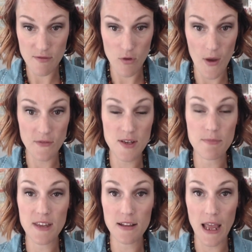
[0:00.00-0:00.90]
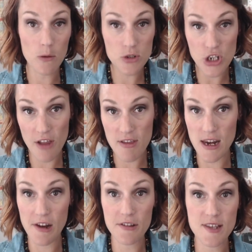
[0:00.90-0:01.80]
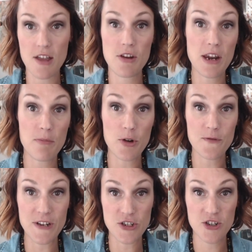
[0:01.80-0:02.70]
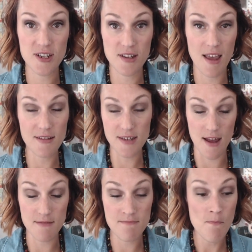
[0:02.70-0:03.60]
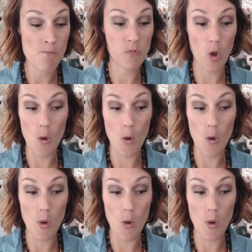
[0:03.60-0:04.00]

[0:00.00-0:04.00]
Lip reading: If you have something languishing on the needles that you need motivation to get done, go